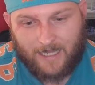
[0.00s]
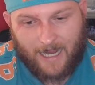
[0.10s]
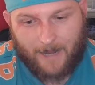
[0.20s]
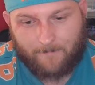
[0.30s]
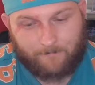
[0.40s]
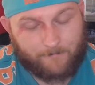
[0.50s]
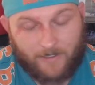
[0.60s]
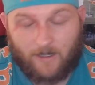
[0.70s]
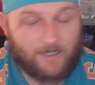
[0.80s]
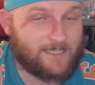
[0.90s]

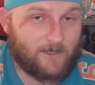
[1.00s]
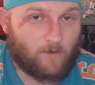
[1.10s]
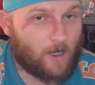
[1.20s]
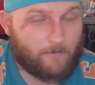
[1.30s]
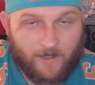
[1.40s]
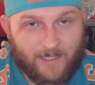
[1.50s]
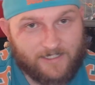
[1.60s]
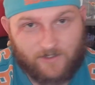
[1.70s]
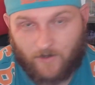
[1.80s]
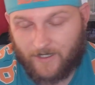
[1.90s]
But I tell you what, I'm really
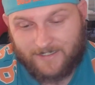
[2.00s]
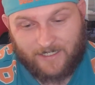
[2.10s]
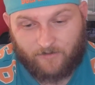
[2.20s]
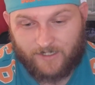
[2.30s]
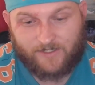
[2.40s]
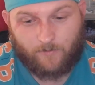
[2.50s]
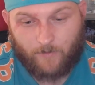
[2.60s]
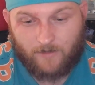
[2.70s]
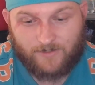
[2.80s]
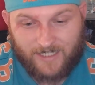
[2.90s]
excited to see Christian
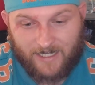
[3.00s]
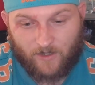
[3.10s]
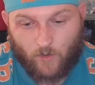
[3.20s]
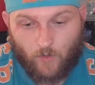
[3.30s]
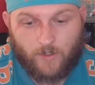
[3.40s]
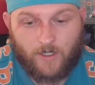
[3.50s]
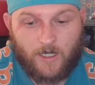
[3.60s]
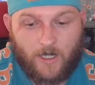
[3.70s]
Welsh get a good